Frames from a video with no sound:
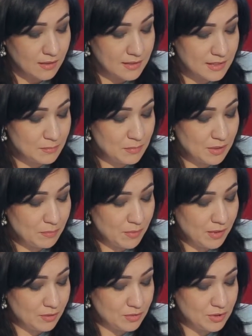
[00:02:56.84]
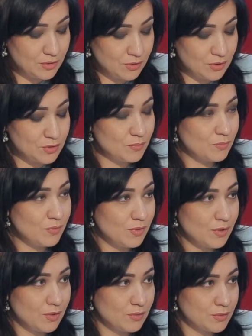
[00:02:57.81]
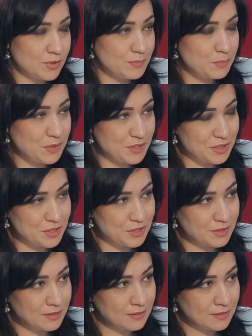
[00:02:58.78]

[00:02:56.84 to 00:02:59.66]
Tell me about your tomorrow's speech.